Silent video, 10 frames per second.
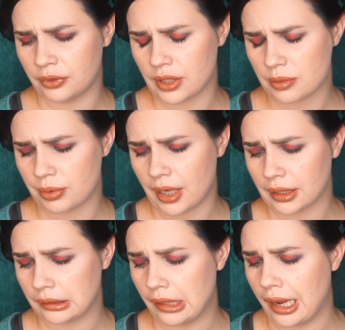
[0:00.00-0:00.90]

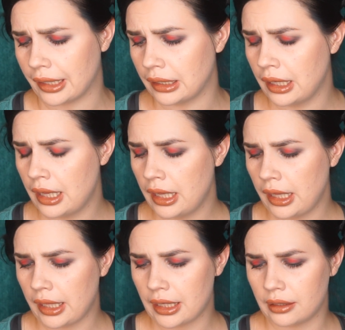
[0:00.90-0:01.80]
product line
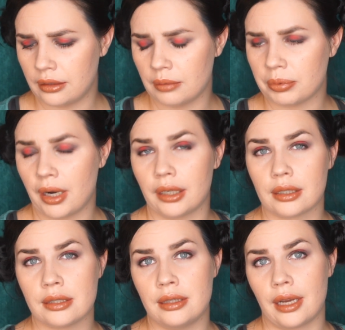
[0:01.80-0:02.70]
and the
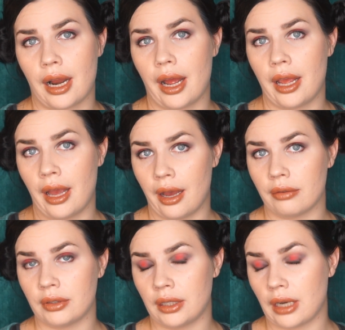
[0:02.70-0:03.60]
products that I have
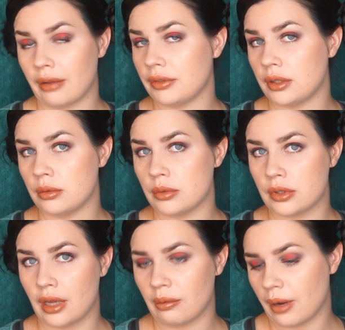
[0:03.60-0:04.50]
and that I've
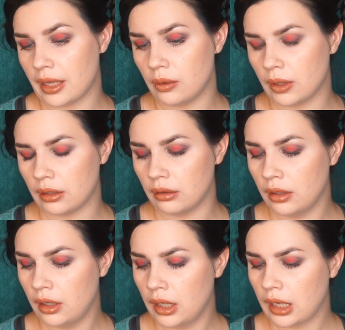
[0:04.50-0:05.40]
used. That way you can
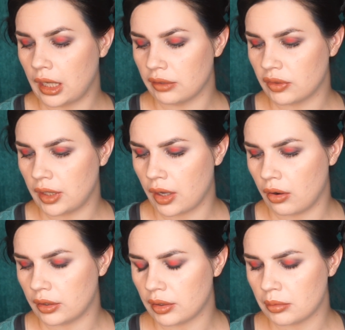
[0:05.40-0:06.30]
kind of click
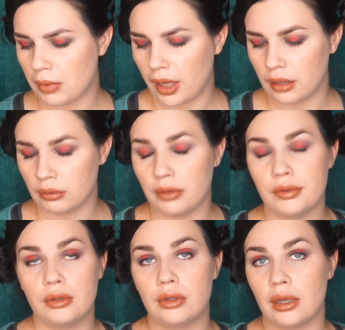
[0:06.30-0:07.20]
on them and
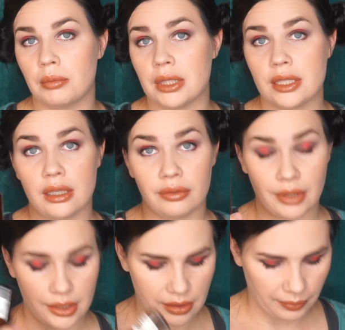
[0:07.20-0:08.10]
review them and see if
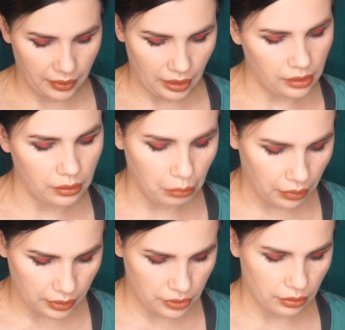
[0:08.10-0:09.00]
that's something that you
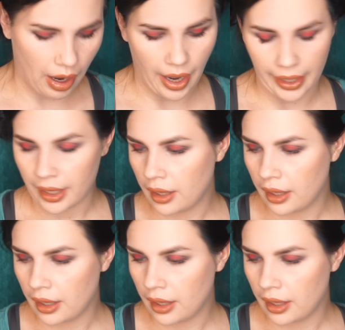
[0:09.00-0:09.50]
want to try